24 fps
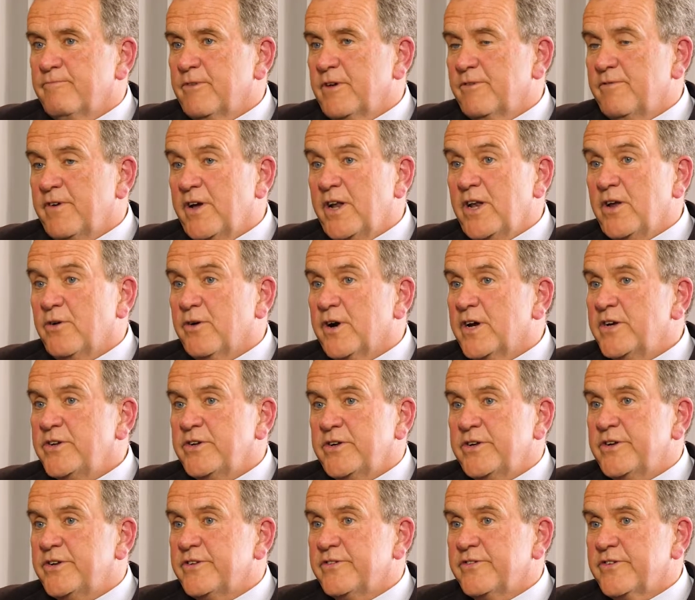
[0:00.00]

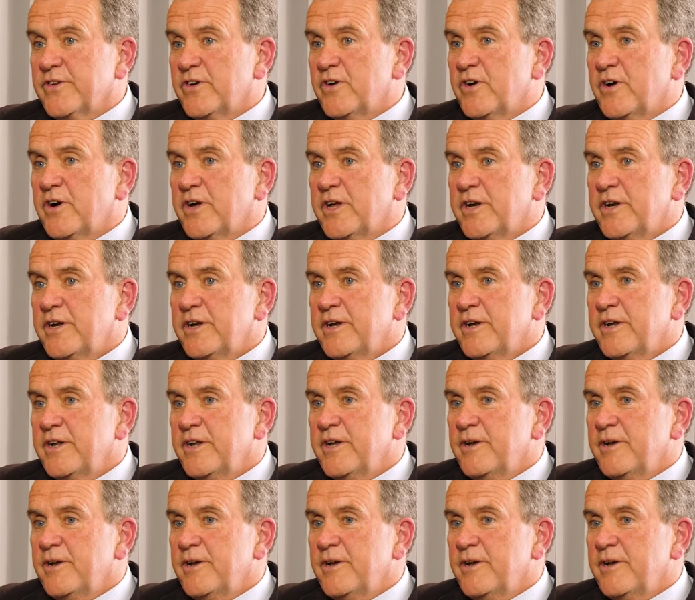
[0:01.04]
evaluation design